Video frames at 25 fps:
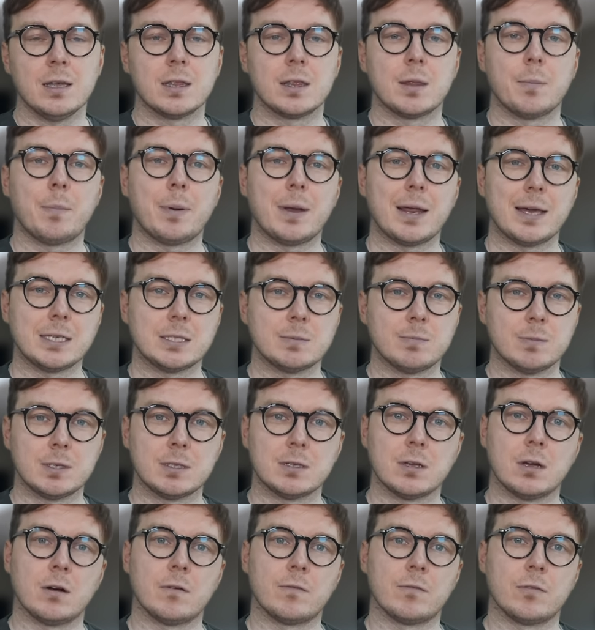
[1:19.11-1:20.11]
the
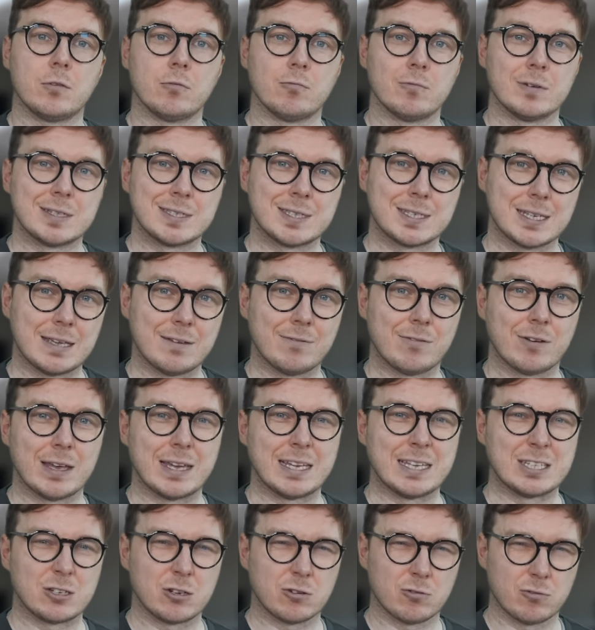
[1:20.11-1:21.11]
placement of the receiver
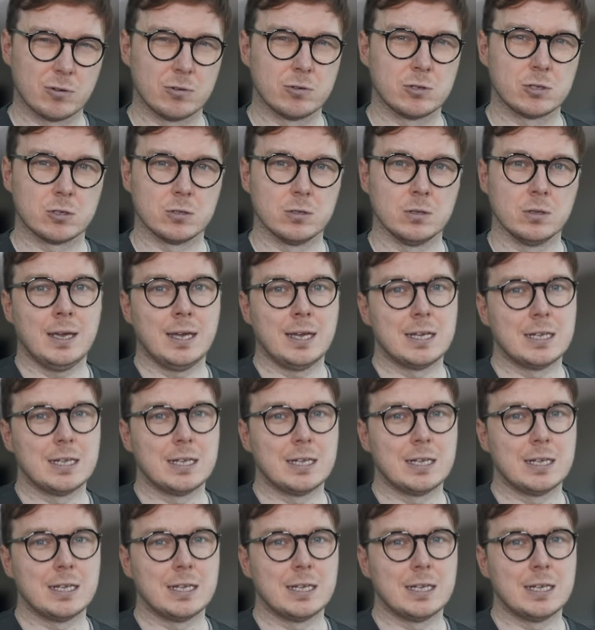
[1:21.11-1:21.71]
is crucial.